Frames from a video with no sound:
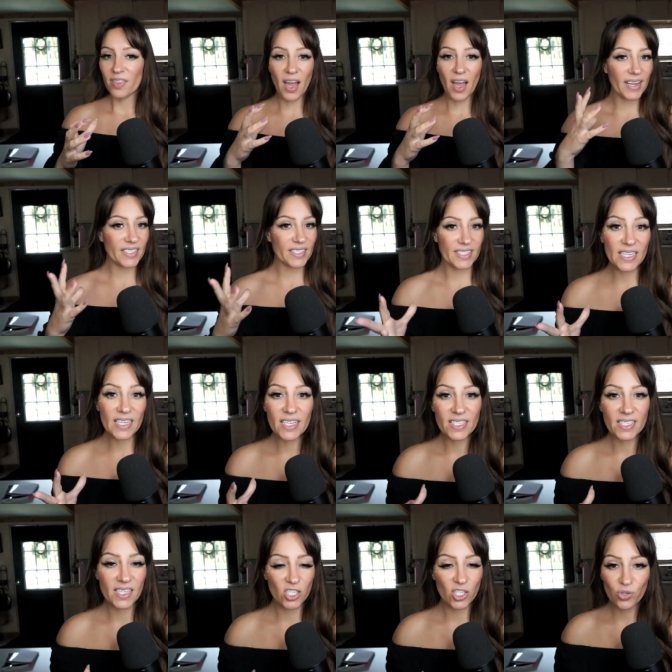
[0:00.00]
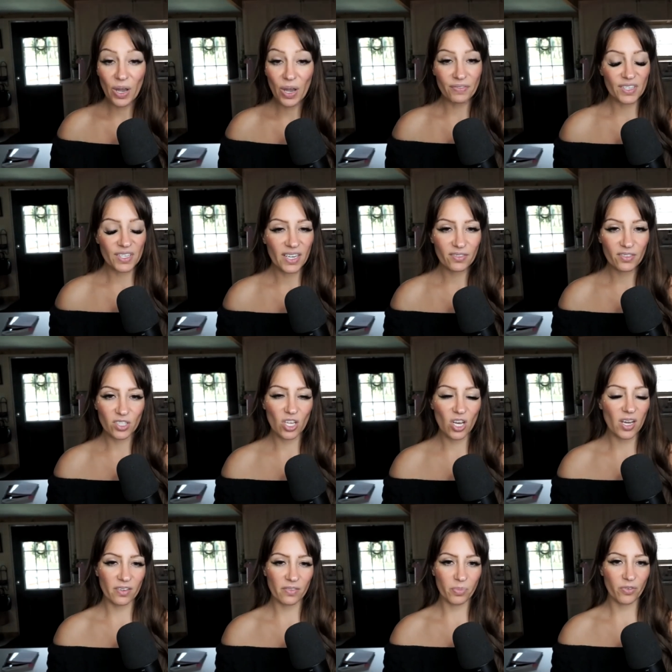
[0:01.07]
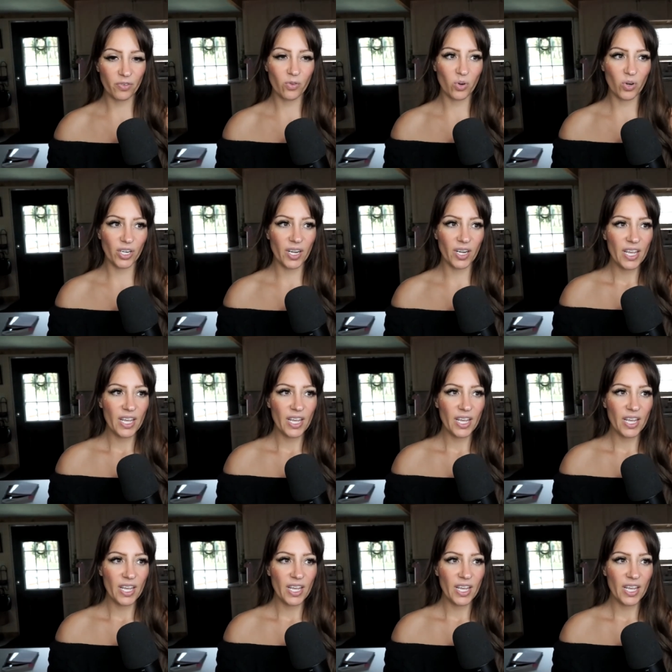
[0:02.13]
ideas that you have never thought of before.